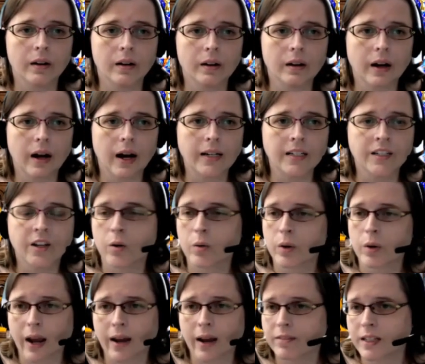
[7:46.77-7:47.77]
I don't
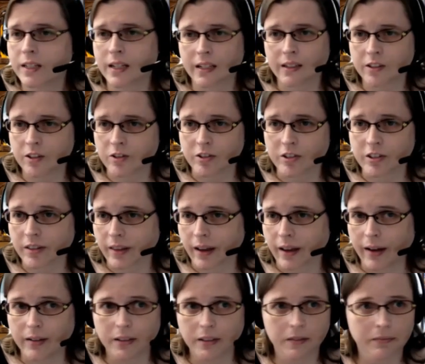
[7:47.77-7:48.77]
have the answer to
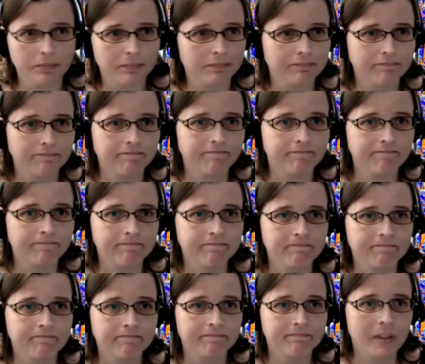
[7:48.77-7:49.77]
that.
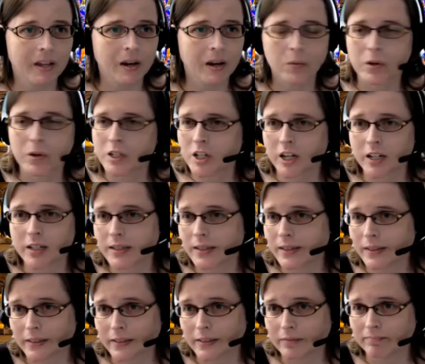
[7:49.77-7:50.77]
I wish I
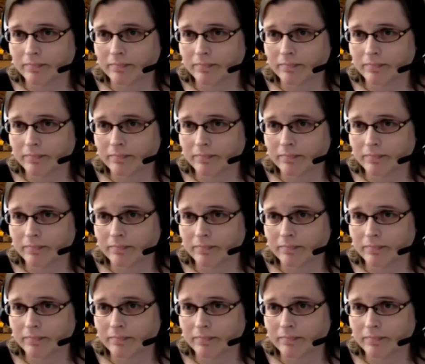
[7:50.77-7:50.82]
did.